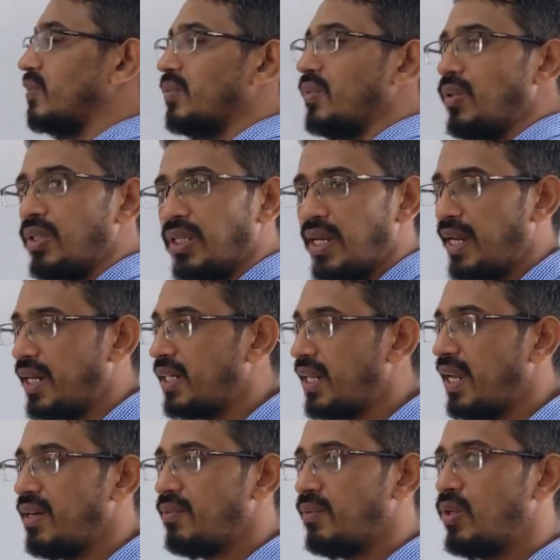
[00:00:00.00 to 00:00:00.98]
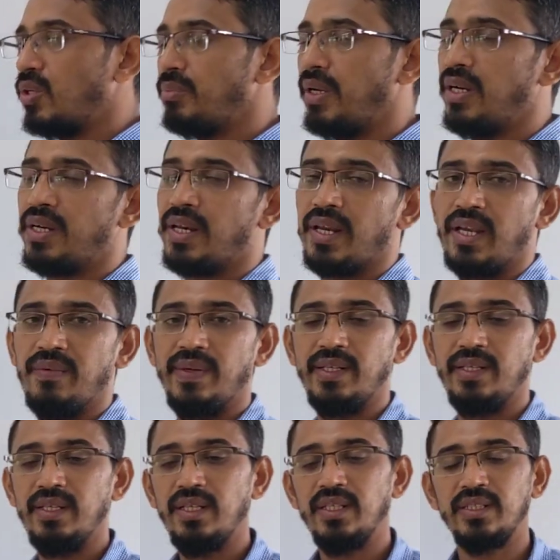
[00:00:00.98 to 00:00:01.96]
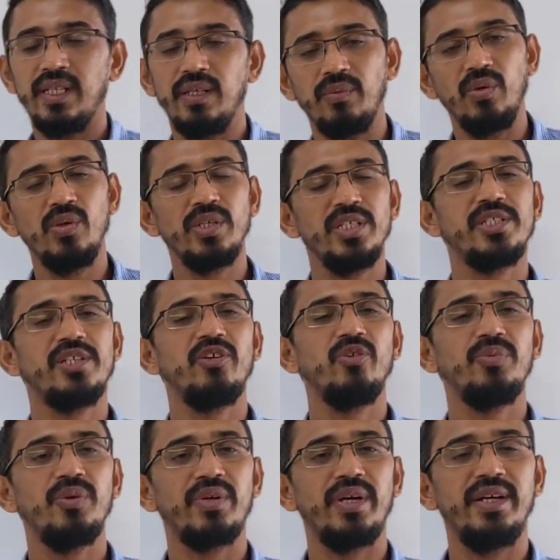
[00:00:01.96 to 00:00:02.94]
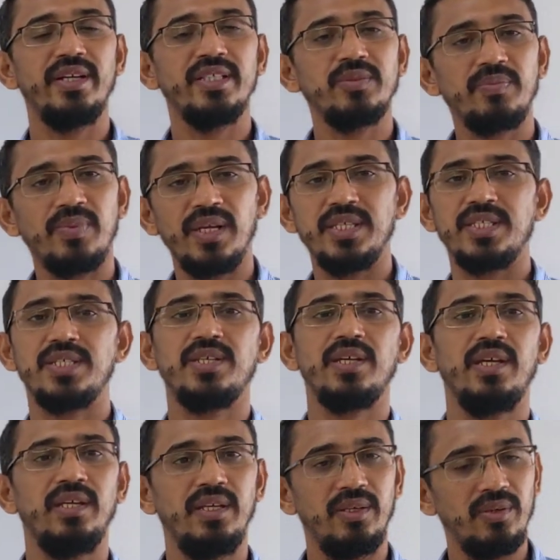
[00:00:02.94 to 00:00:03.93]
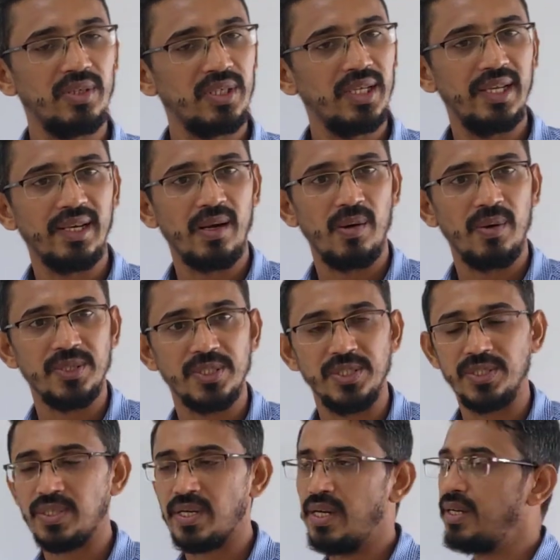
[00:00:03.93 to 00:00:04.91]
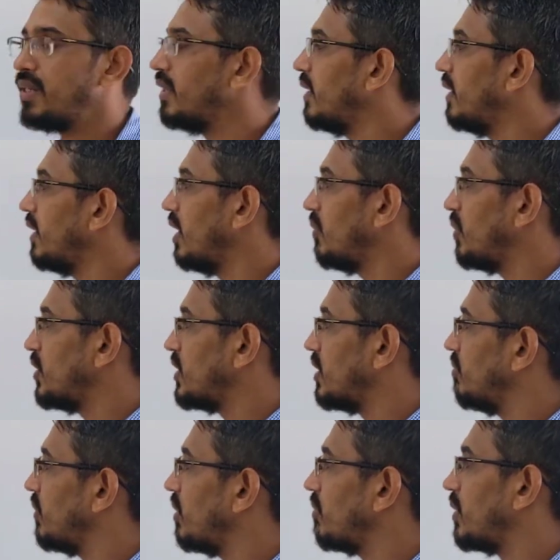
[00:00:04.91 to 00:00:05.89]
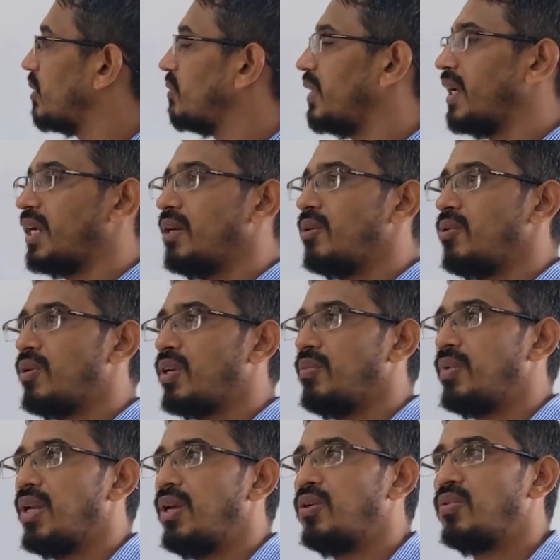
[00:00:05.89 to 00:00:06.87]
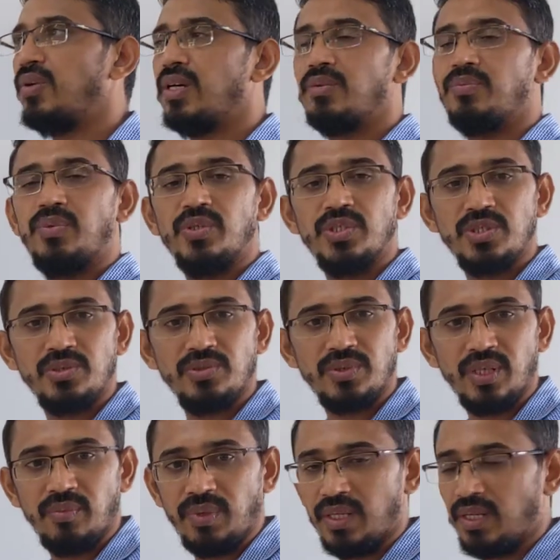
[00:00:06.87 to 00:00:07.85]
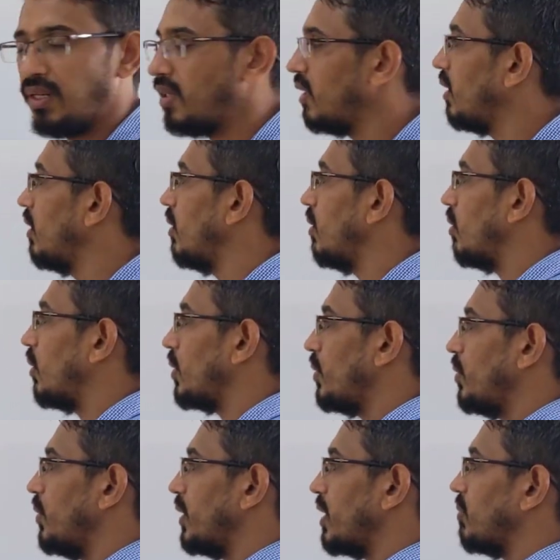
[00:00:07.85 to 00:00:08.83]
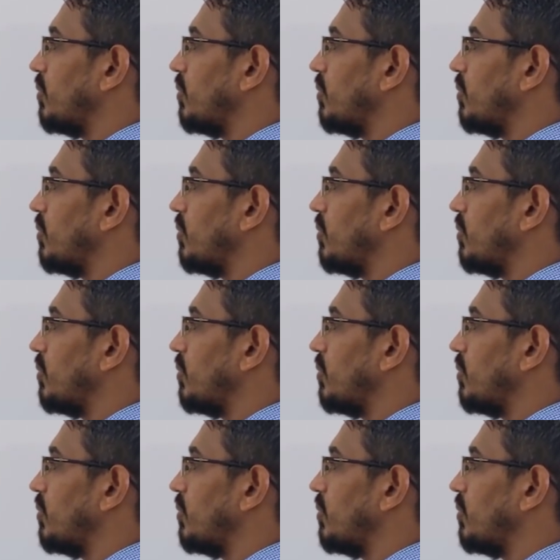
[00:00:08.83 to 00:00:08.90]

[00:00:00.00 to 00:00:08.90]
volt, like 10 volt battery given, then voltage drop you write as plus 10 in your calculations, right? If you're jumping from negative terminal to what? Positive terminal. Or you do it